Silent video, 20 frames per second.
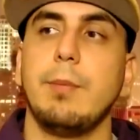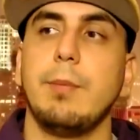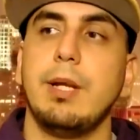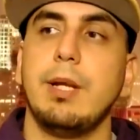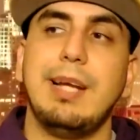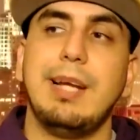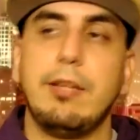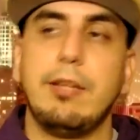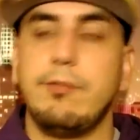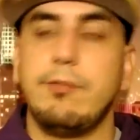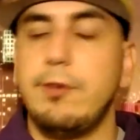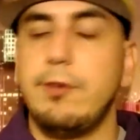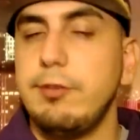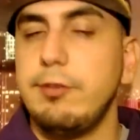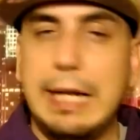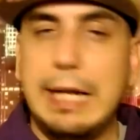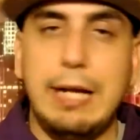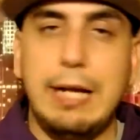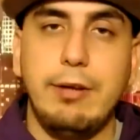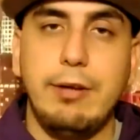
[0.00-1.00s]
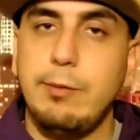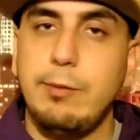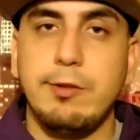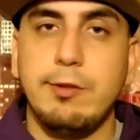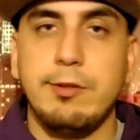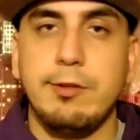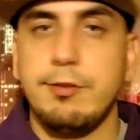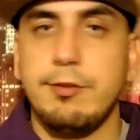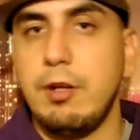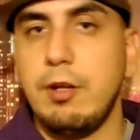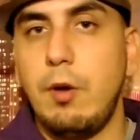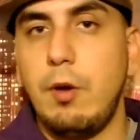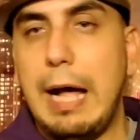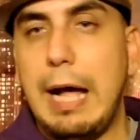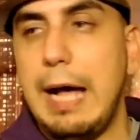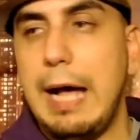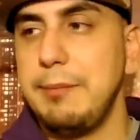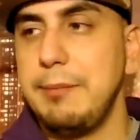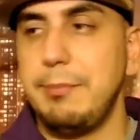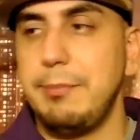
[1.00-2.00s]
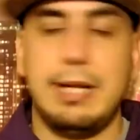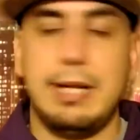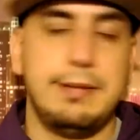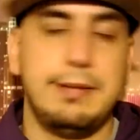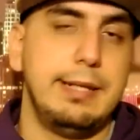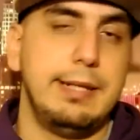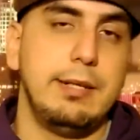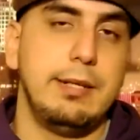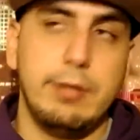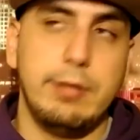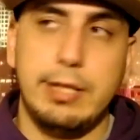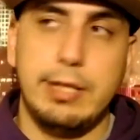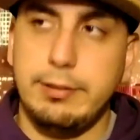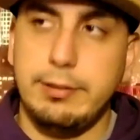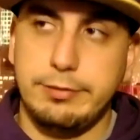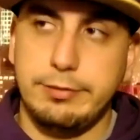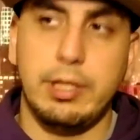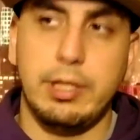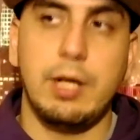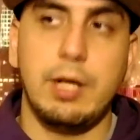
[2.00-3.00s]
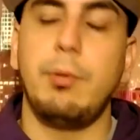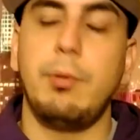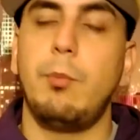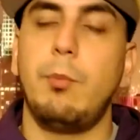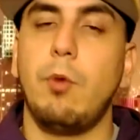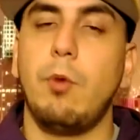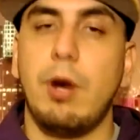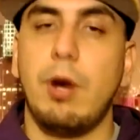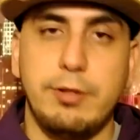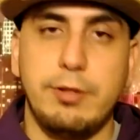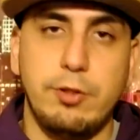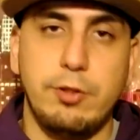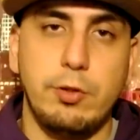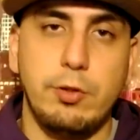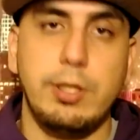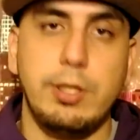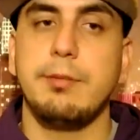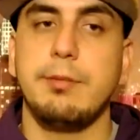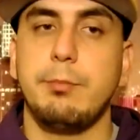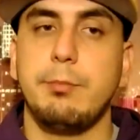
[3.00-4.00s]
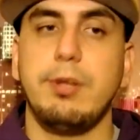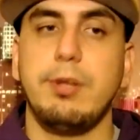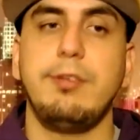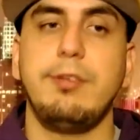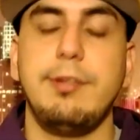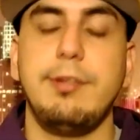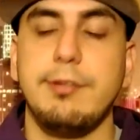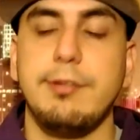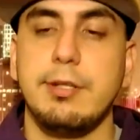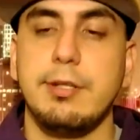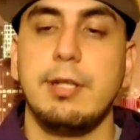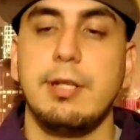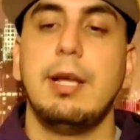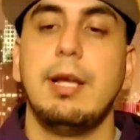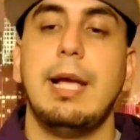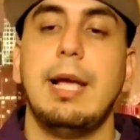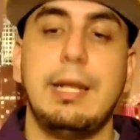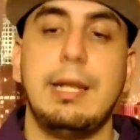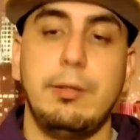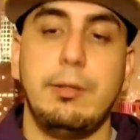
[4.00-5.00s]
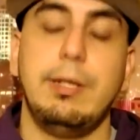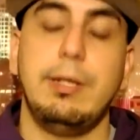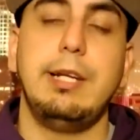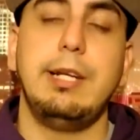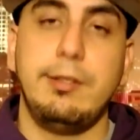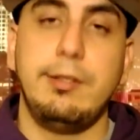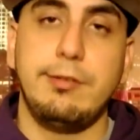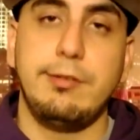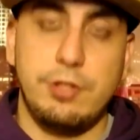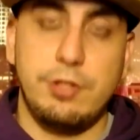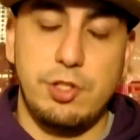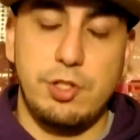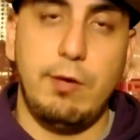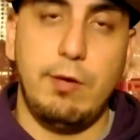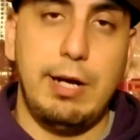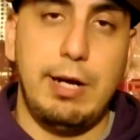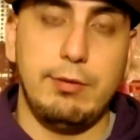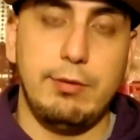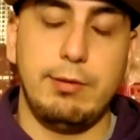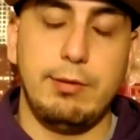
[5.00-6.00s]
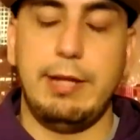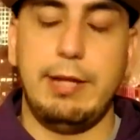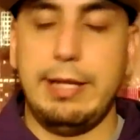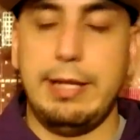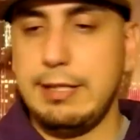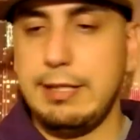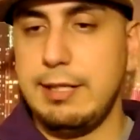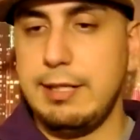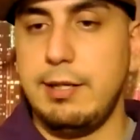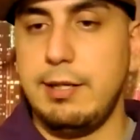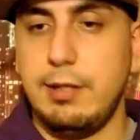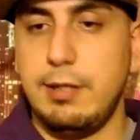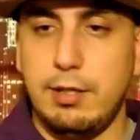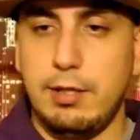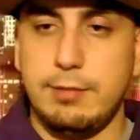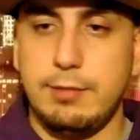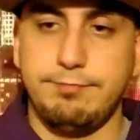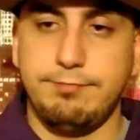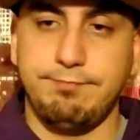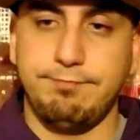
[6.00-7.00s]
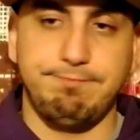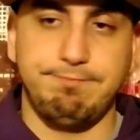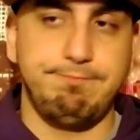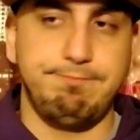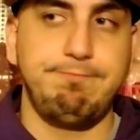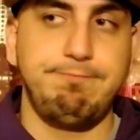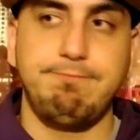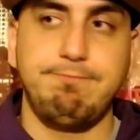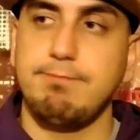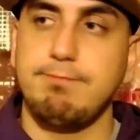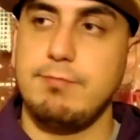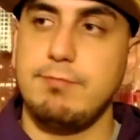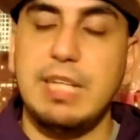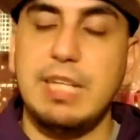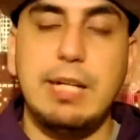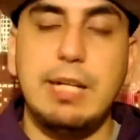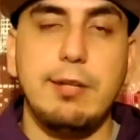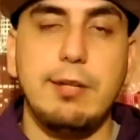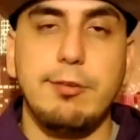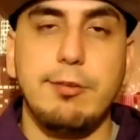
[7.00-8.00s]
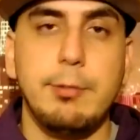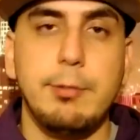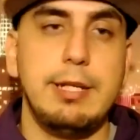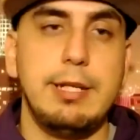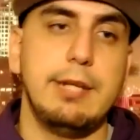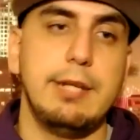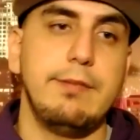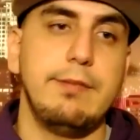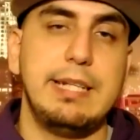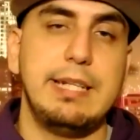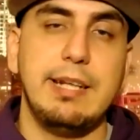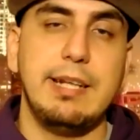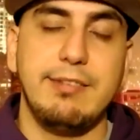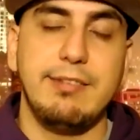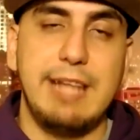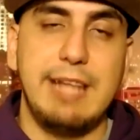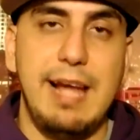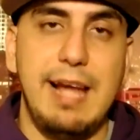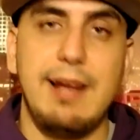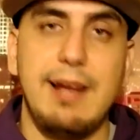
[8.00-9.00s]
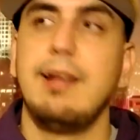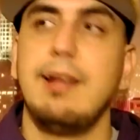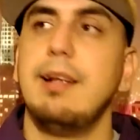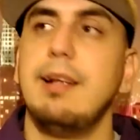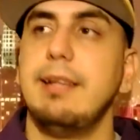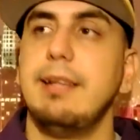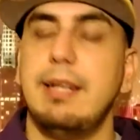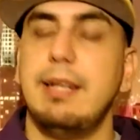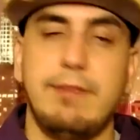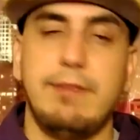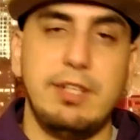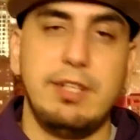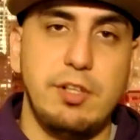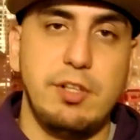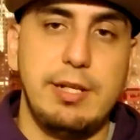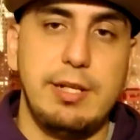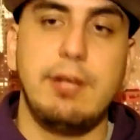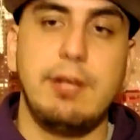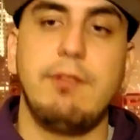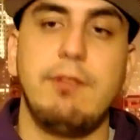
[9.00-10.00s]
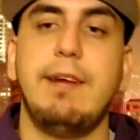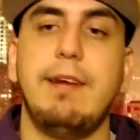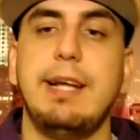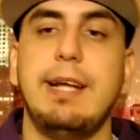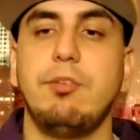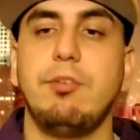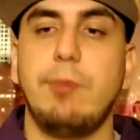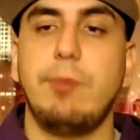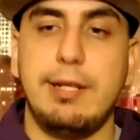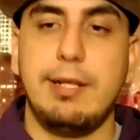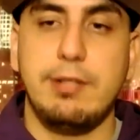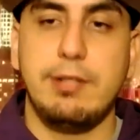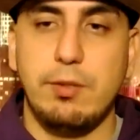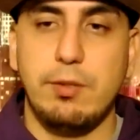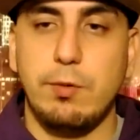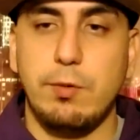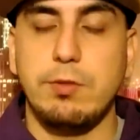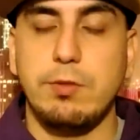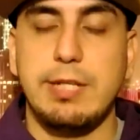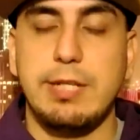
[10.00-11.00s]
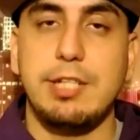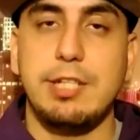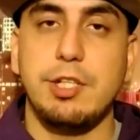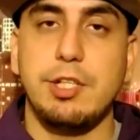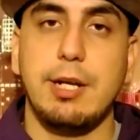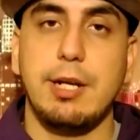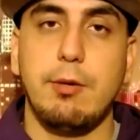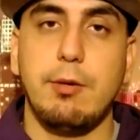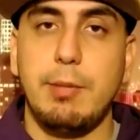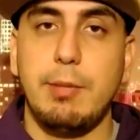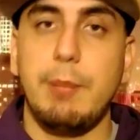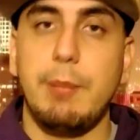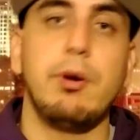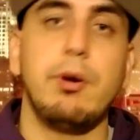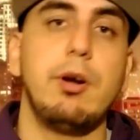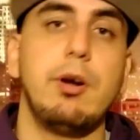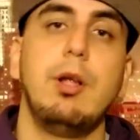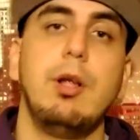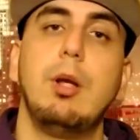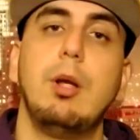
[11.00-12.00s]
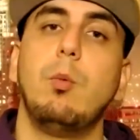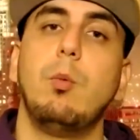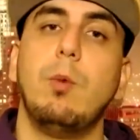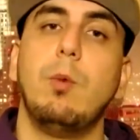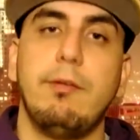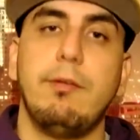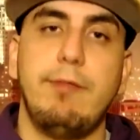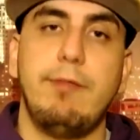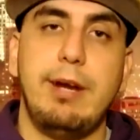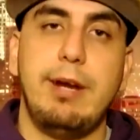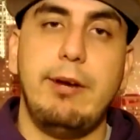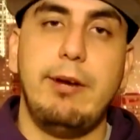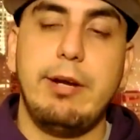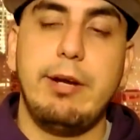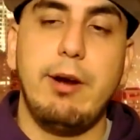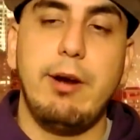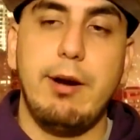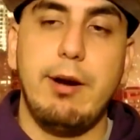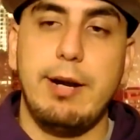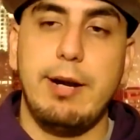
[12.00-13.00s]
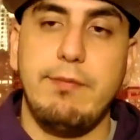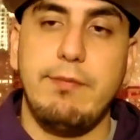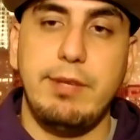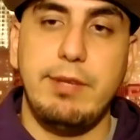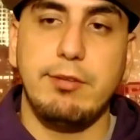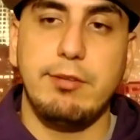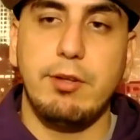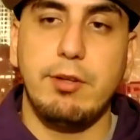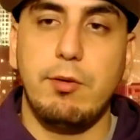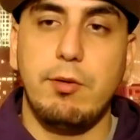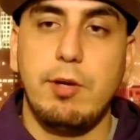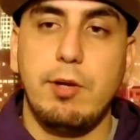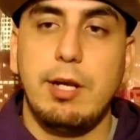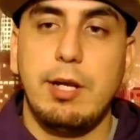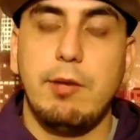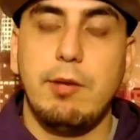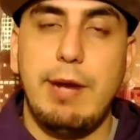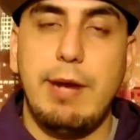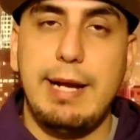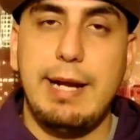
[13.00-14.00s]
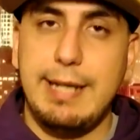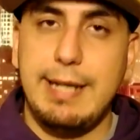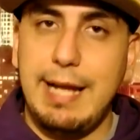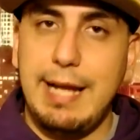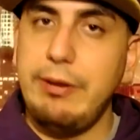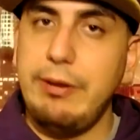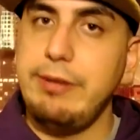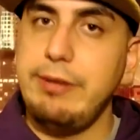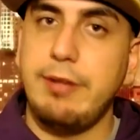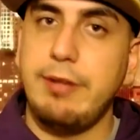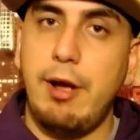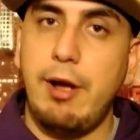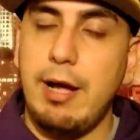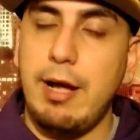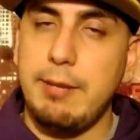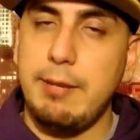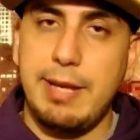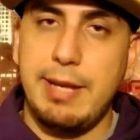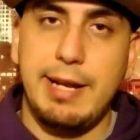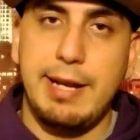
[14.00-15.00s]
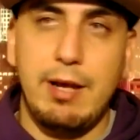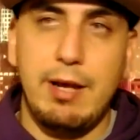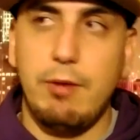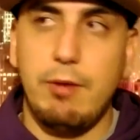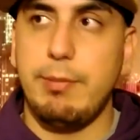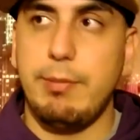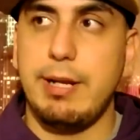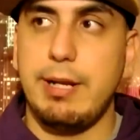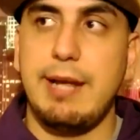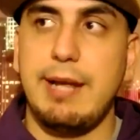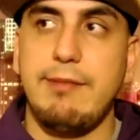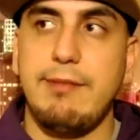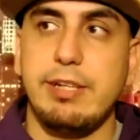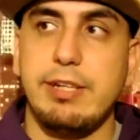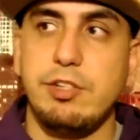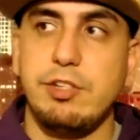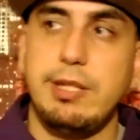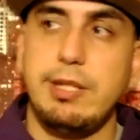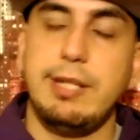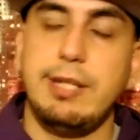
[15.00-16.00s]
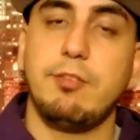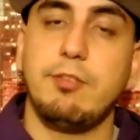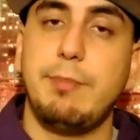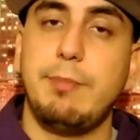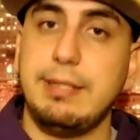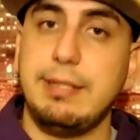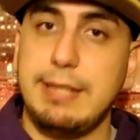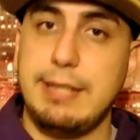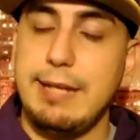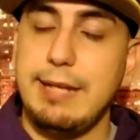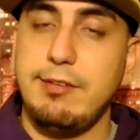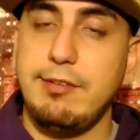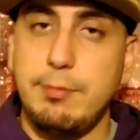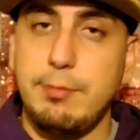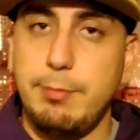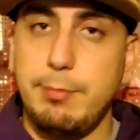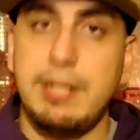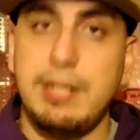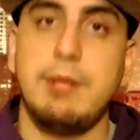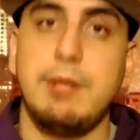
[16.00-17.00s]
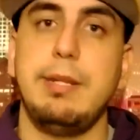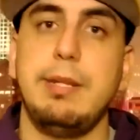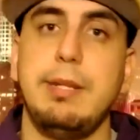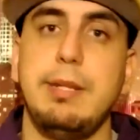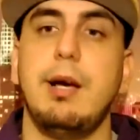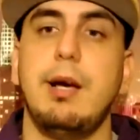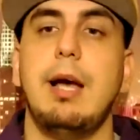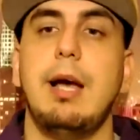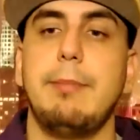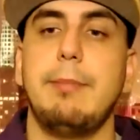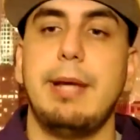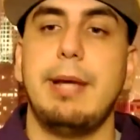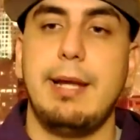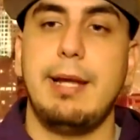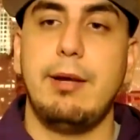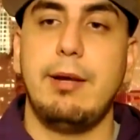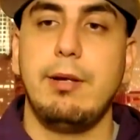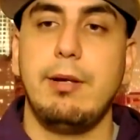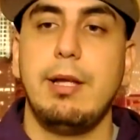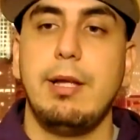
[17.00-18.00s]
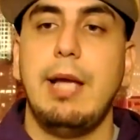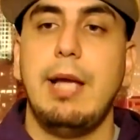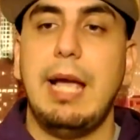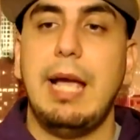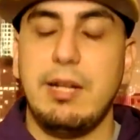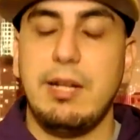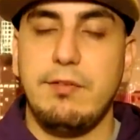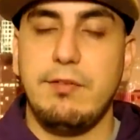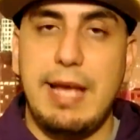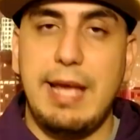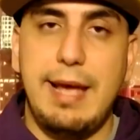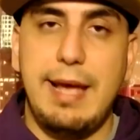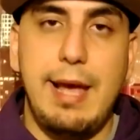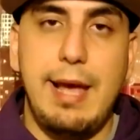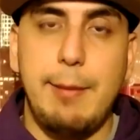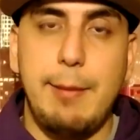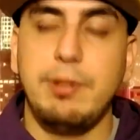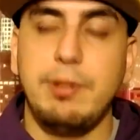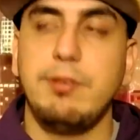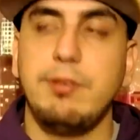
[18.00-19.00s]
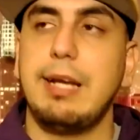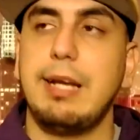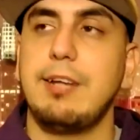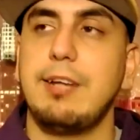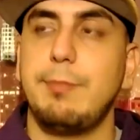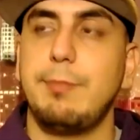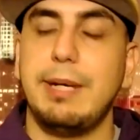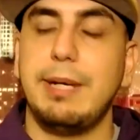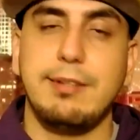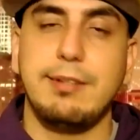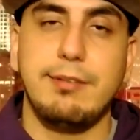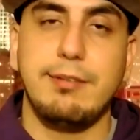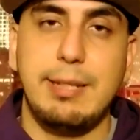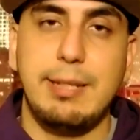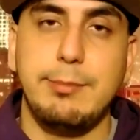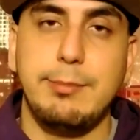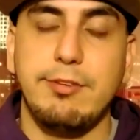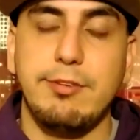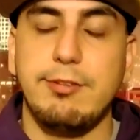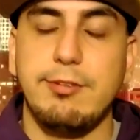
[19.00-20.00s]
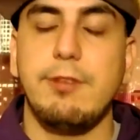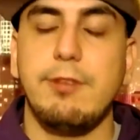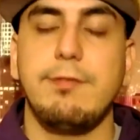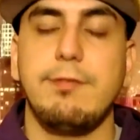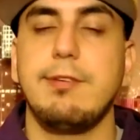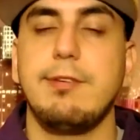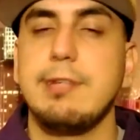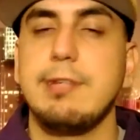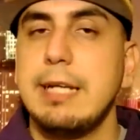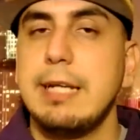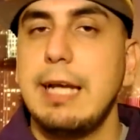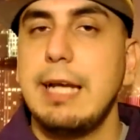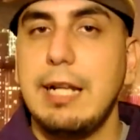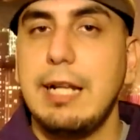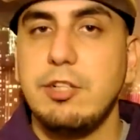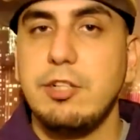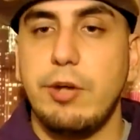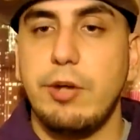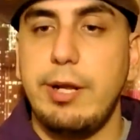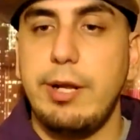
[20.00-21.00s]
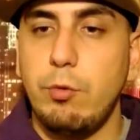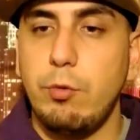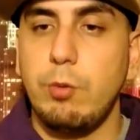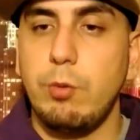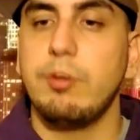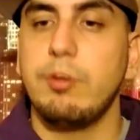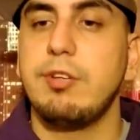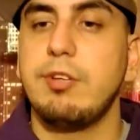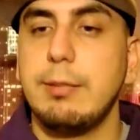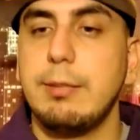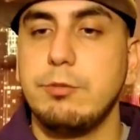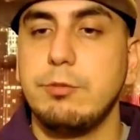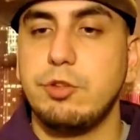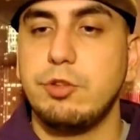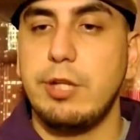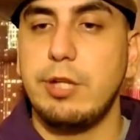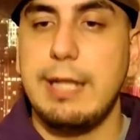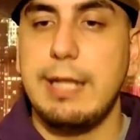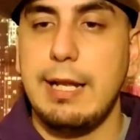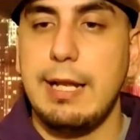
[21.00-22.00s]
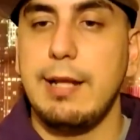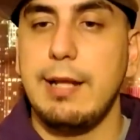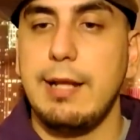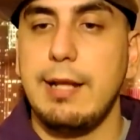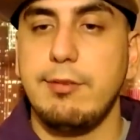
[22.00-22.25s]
His first outing wasn't so hot, but I think he'll get a couple more opportunities in preseason, and he really needs to show out like he did in Summer League. If he does that, then eventually he'll fight his way into the rotation. Now, remember, we're very guard heavy, so right now he's the odd man out, but I eventually expect KCP to be the odd man out, and if that happens, I expect his name to surface and trade rumors come trade deadline.